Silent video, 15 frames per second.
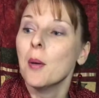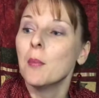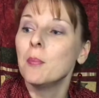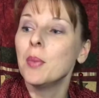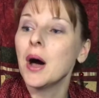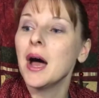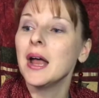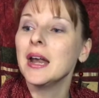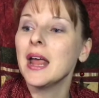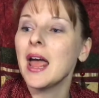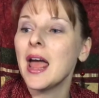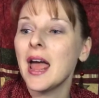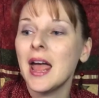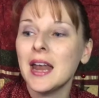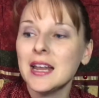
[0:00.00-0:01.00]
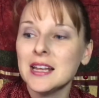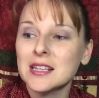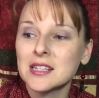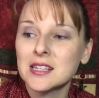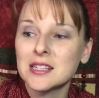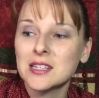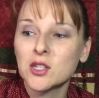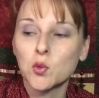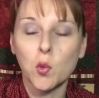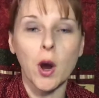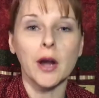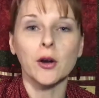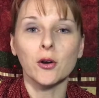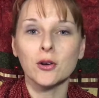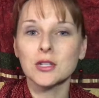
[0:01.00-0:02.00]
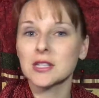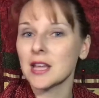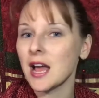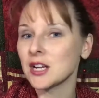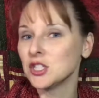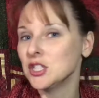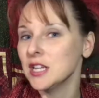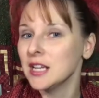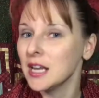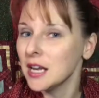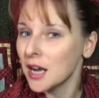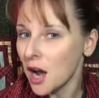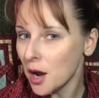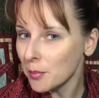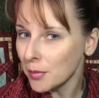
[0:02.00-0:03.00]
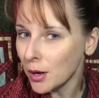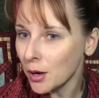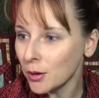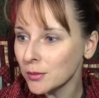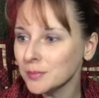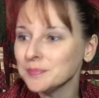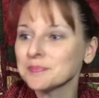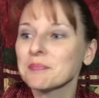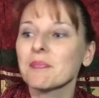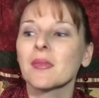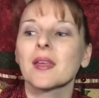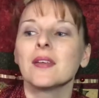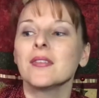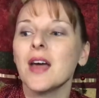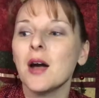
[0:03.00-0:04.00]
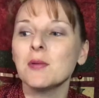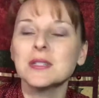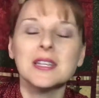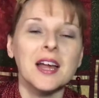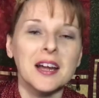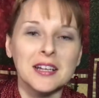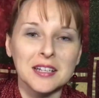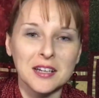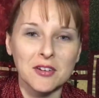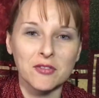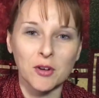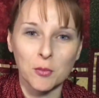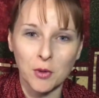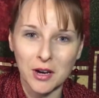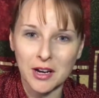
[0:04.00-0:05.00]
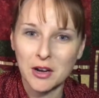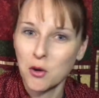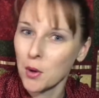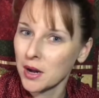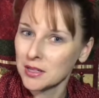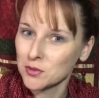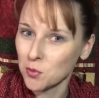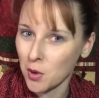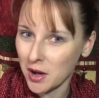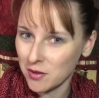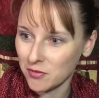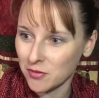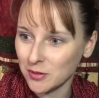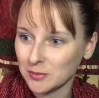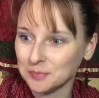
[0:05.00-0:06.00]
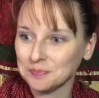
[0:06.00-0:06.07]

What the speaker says: But Eddie's sweater/dickie combo, that was an idea from Randy Quaid's wife.